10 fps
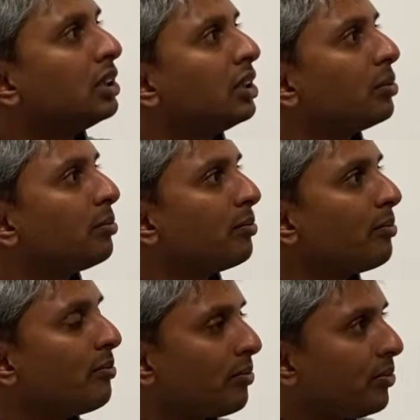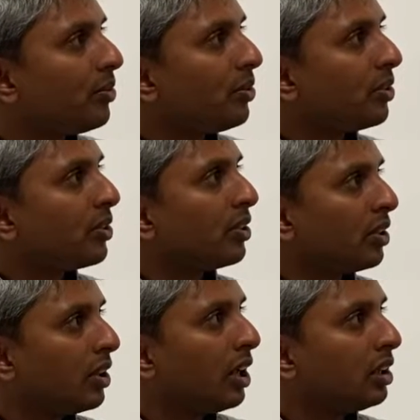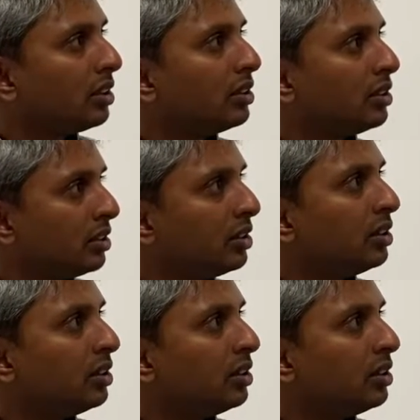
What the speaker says: And once you're in a subcategory, like technical fencing,